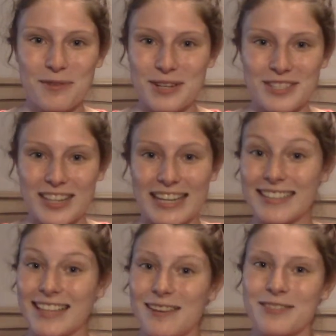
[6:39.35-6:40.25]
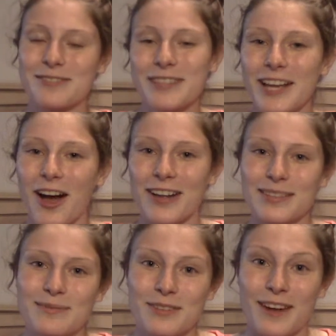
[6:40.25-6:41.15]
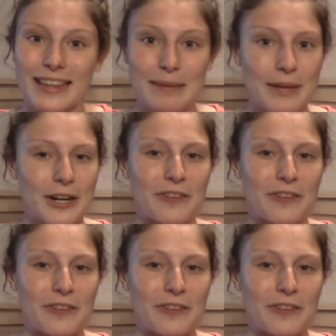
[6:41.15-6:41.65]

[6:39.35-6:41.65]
which, like I said, was really awesome to finally meet